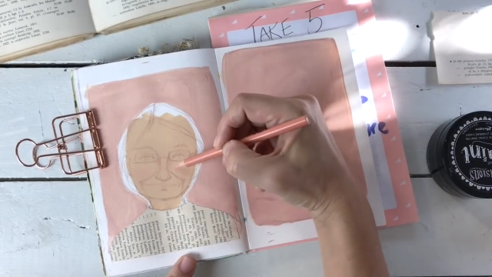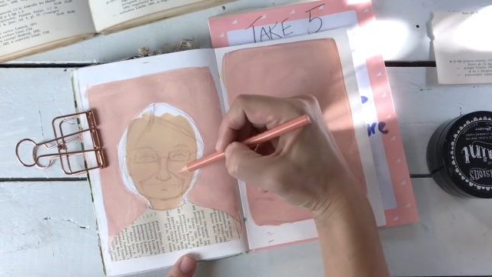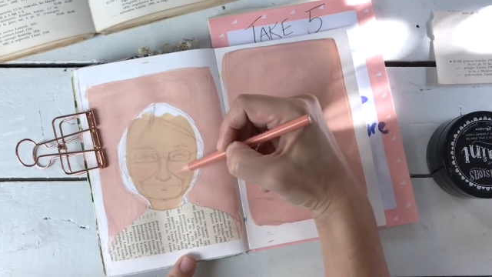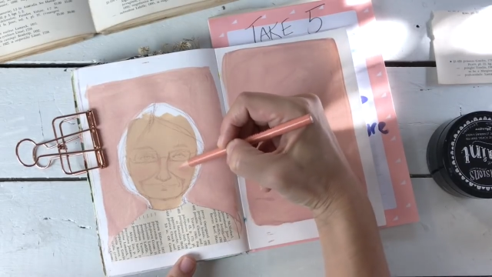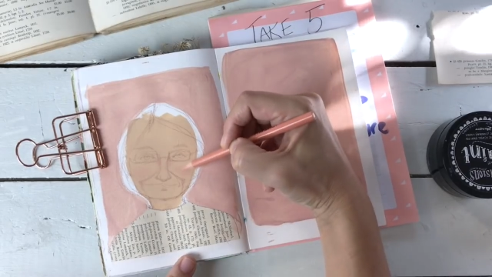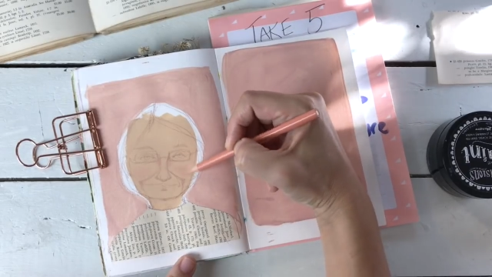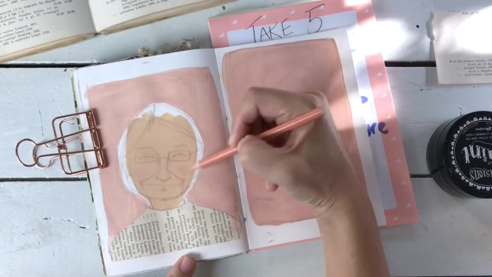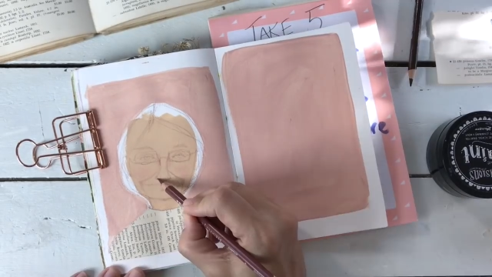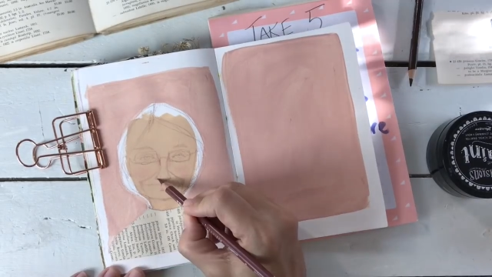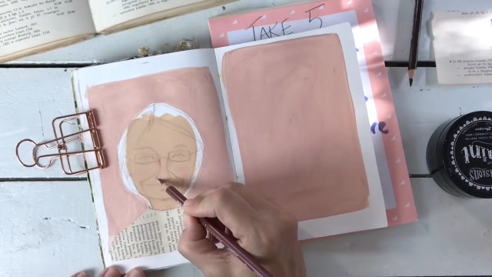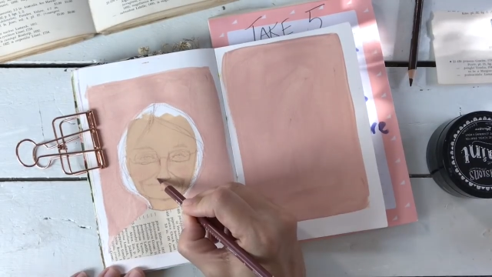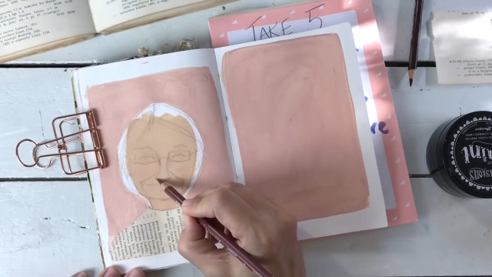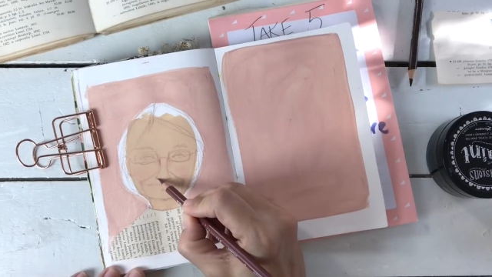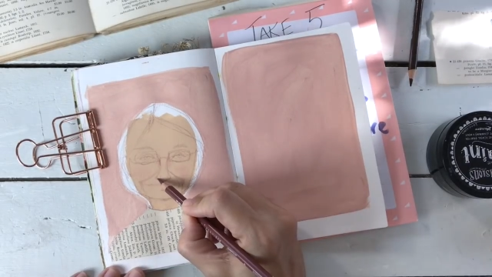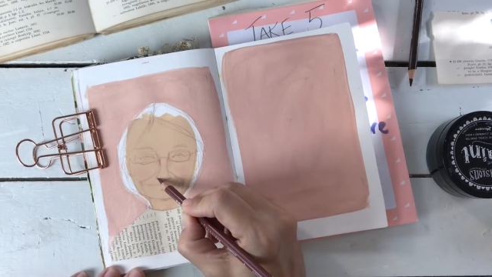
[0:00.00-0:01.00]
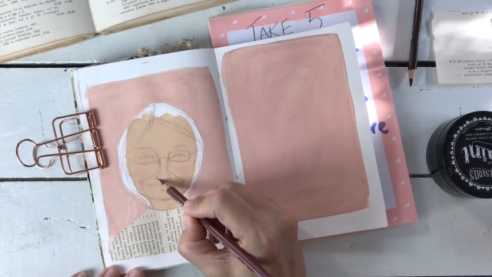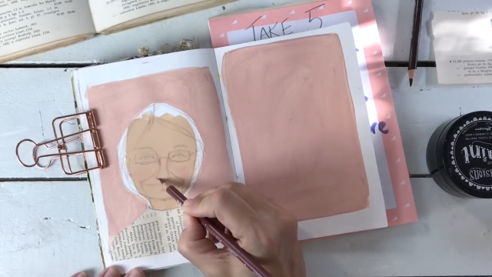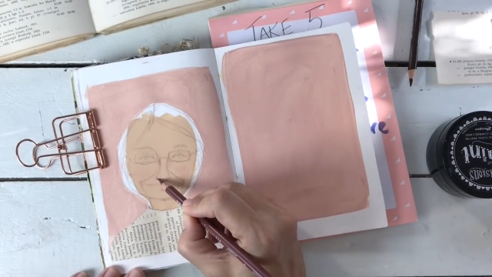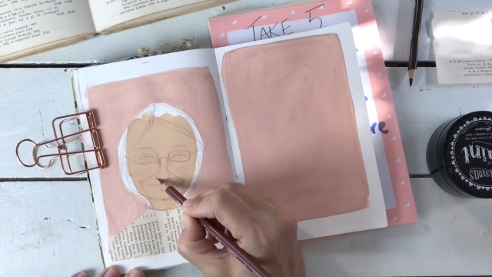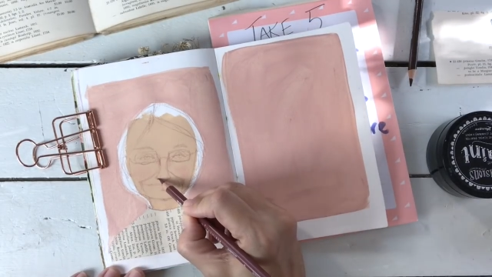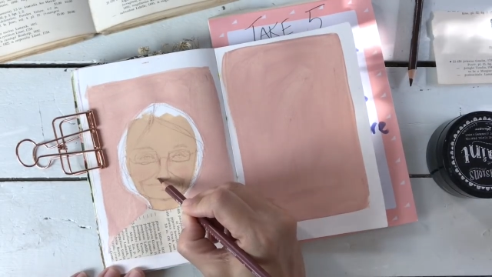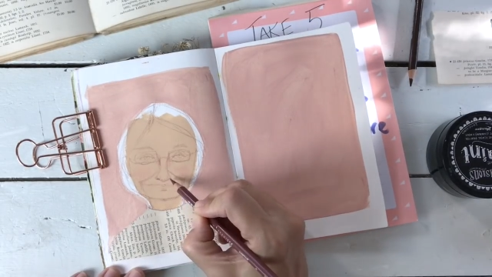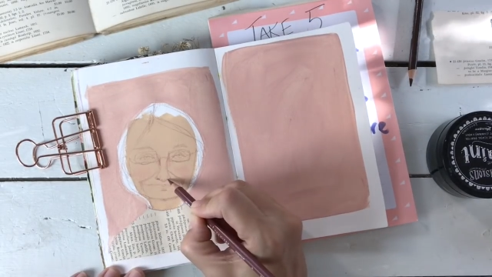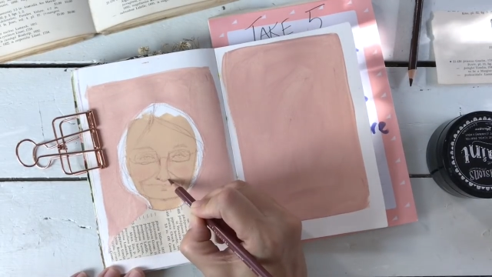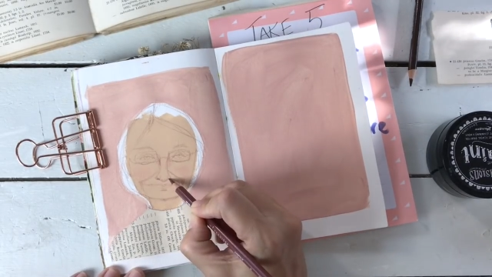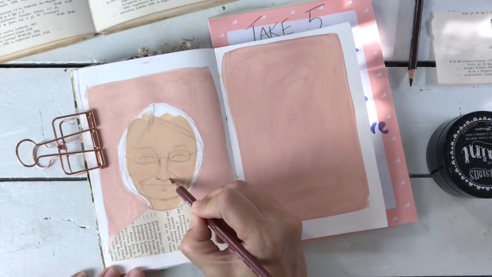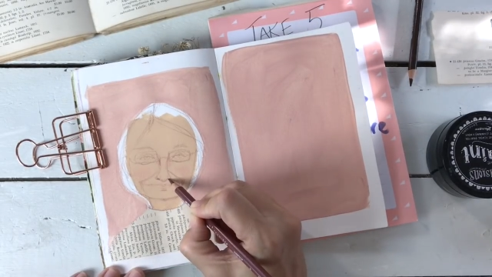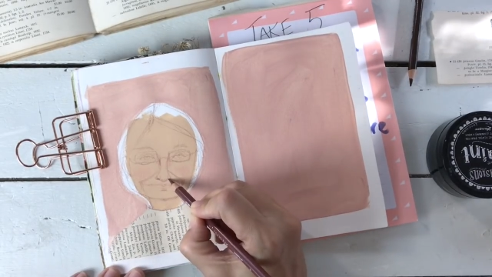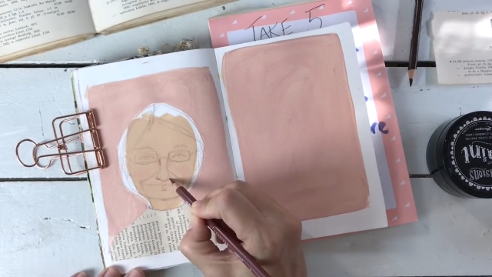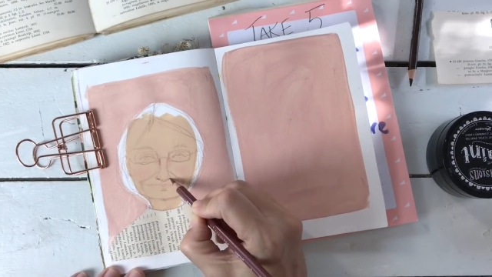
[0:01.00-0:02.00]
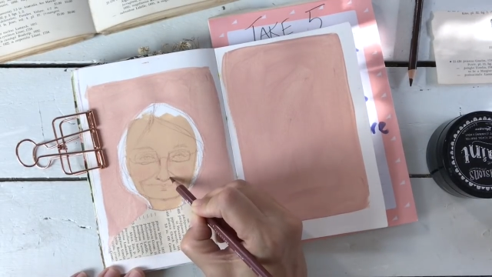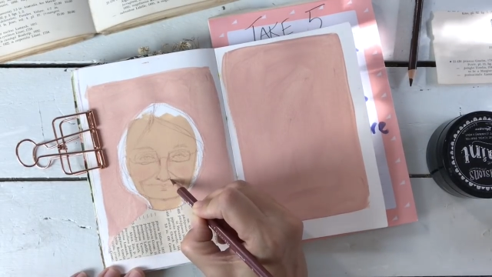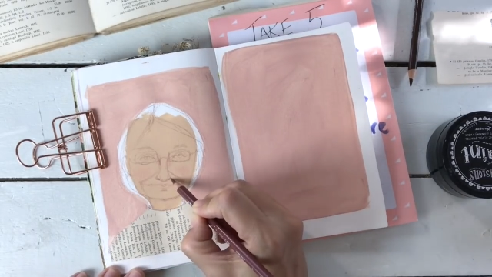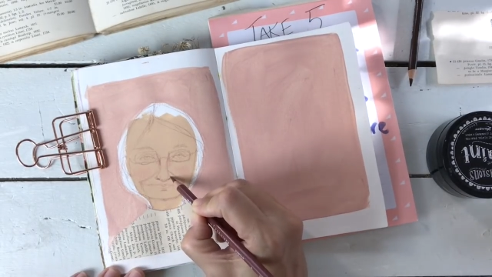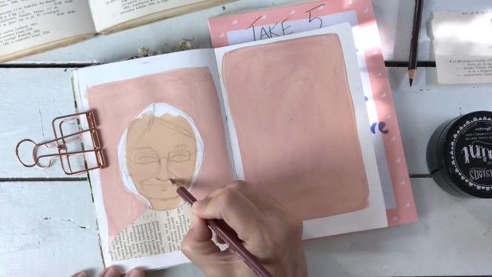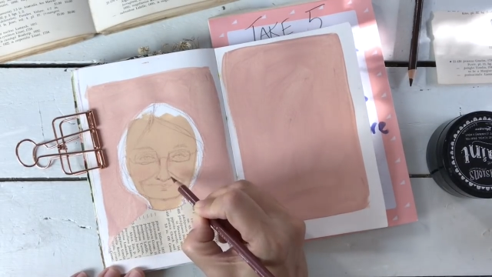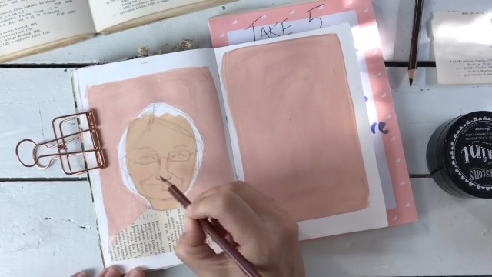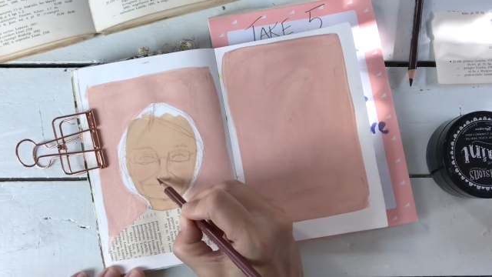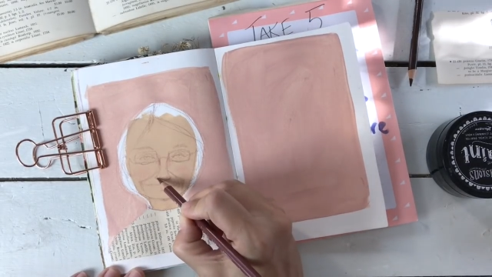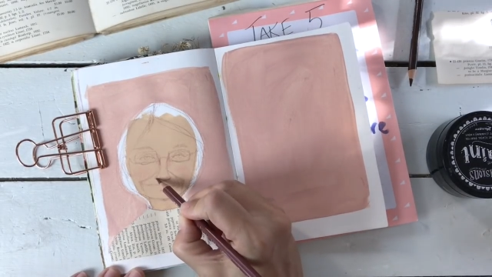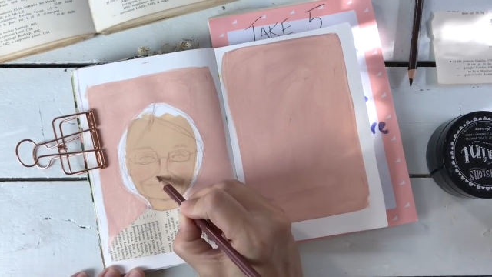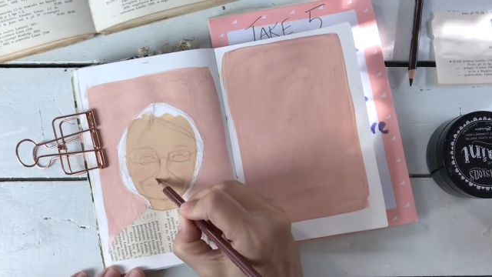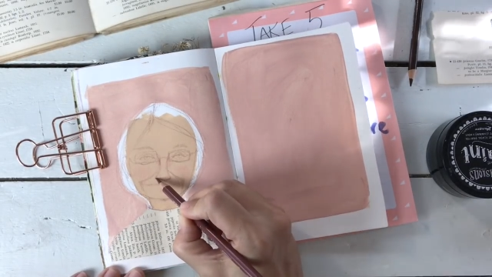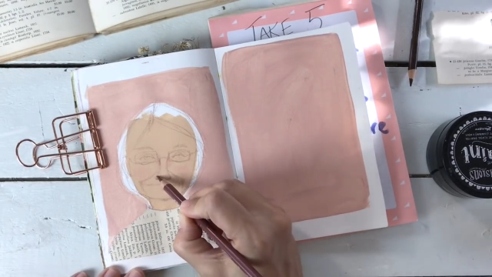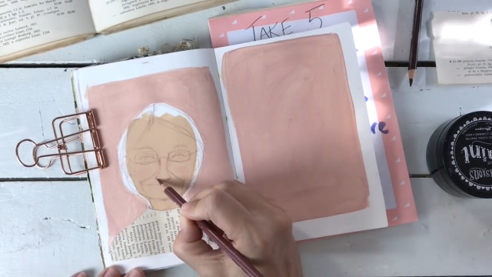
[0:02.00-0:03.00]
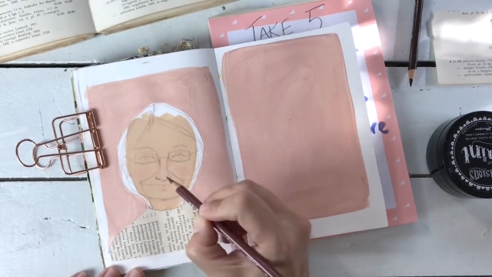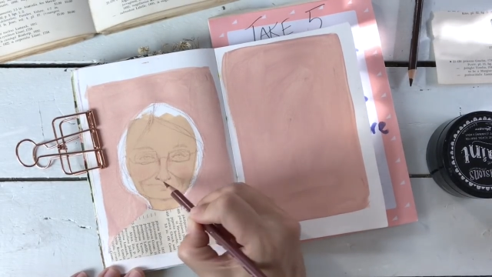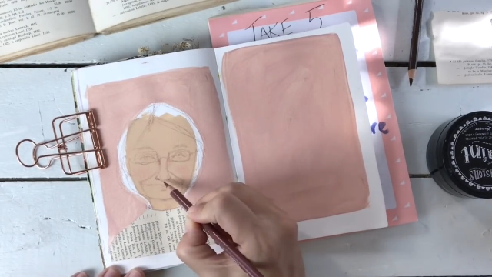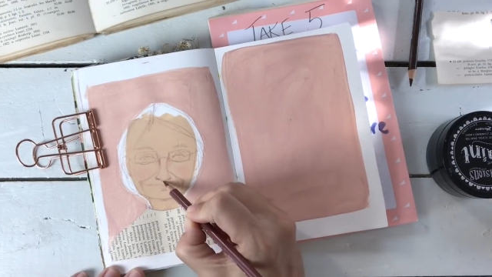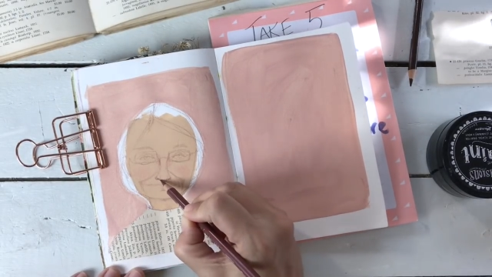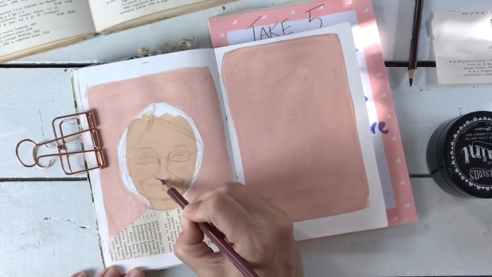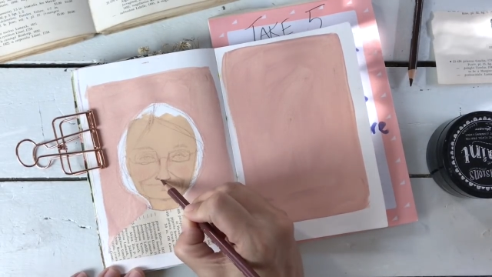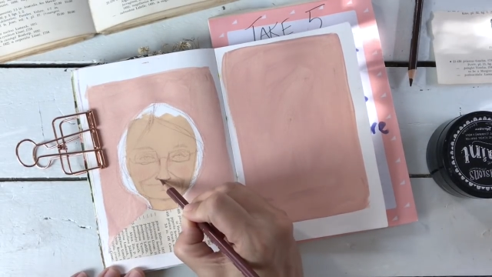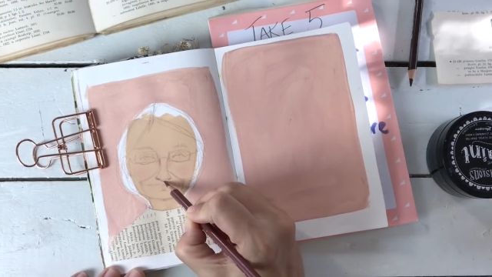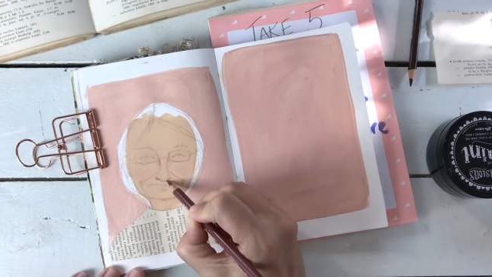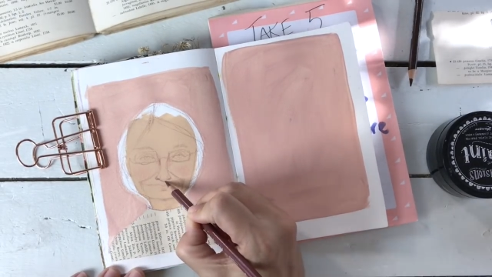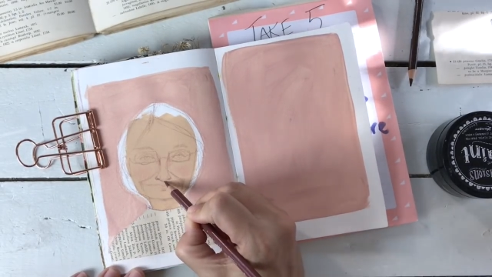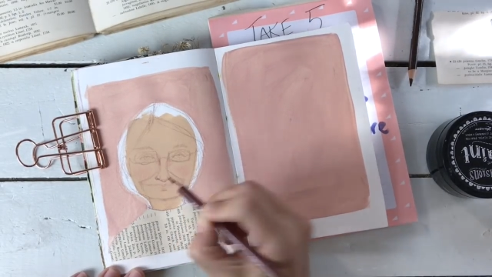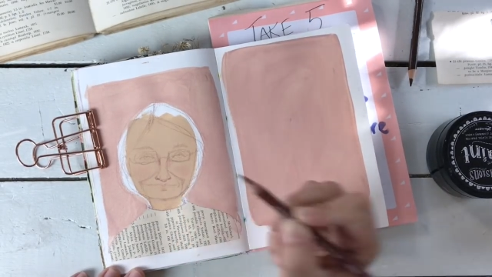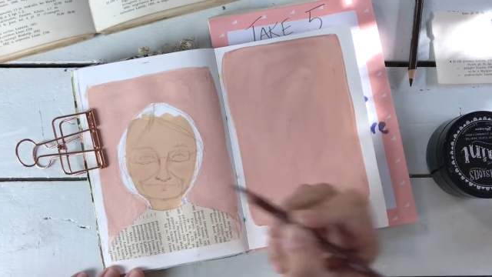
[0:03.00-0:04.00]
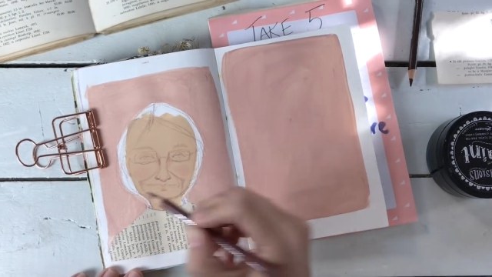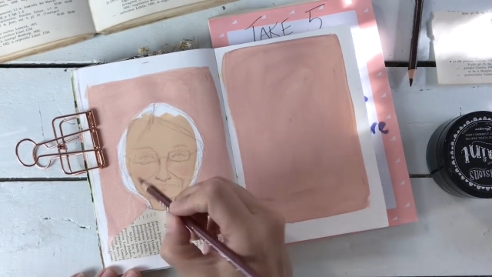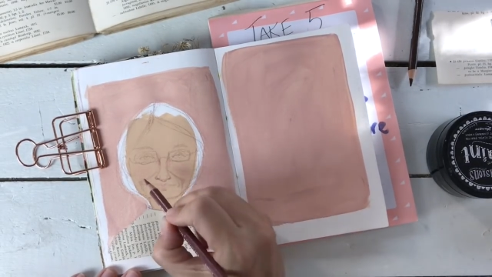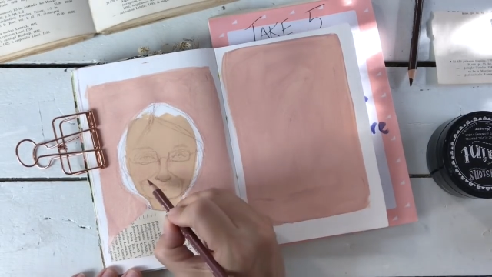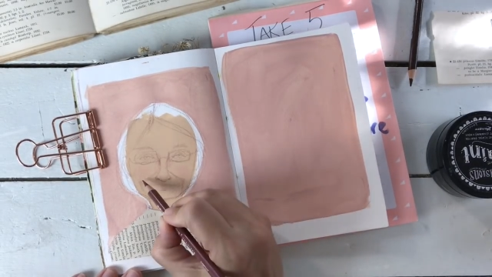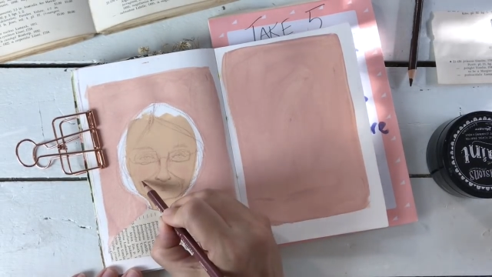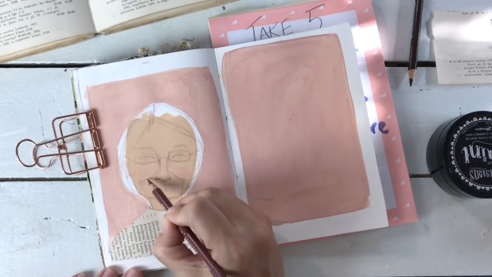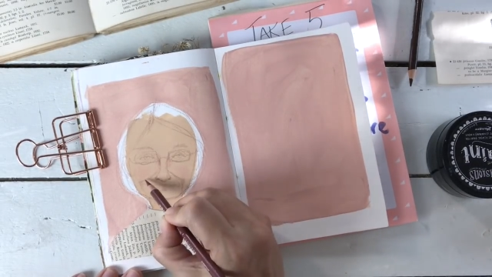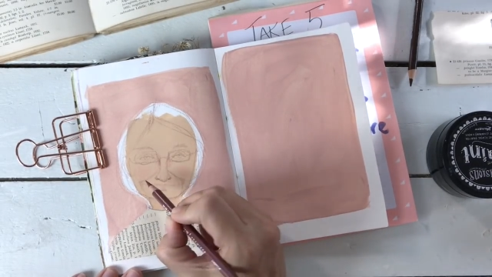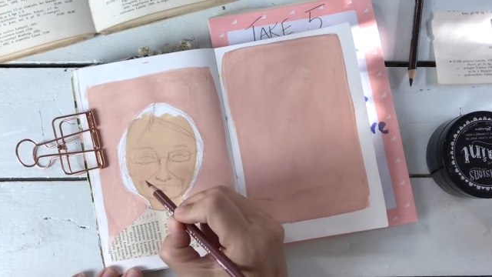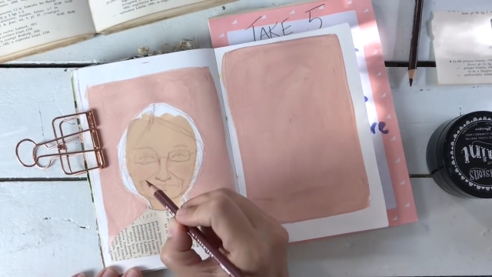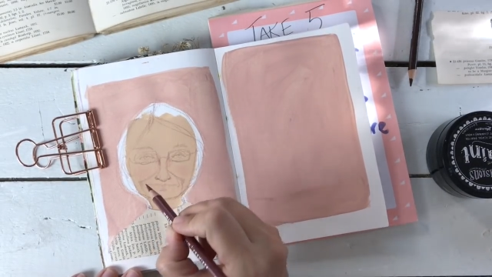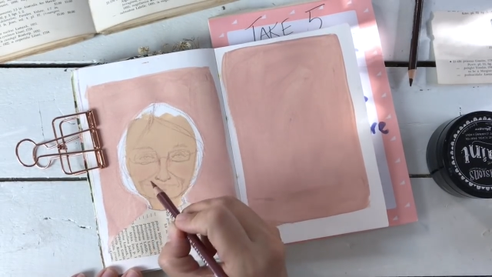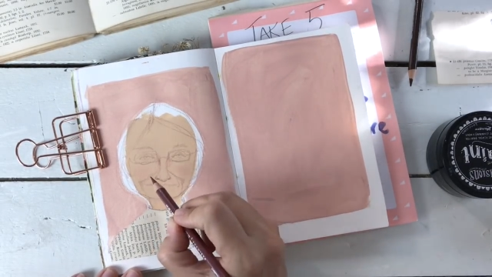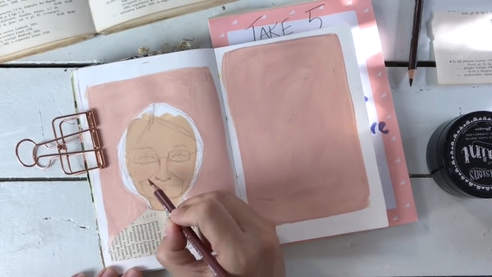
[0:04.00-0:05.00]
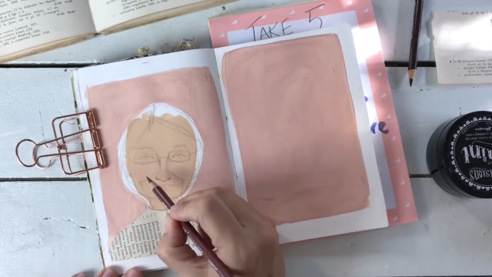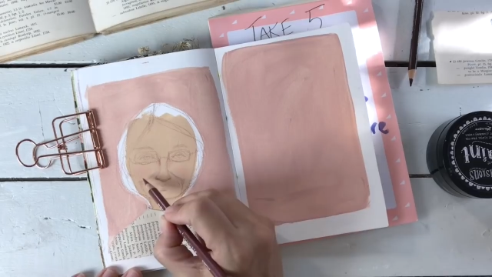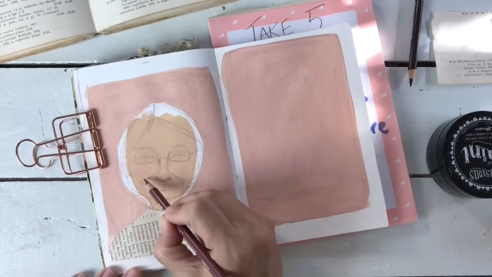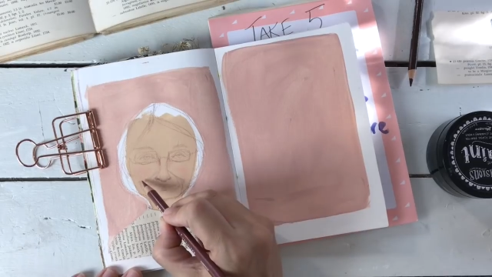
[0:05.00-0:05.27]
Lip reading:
(no speaker visible)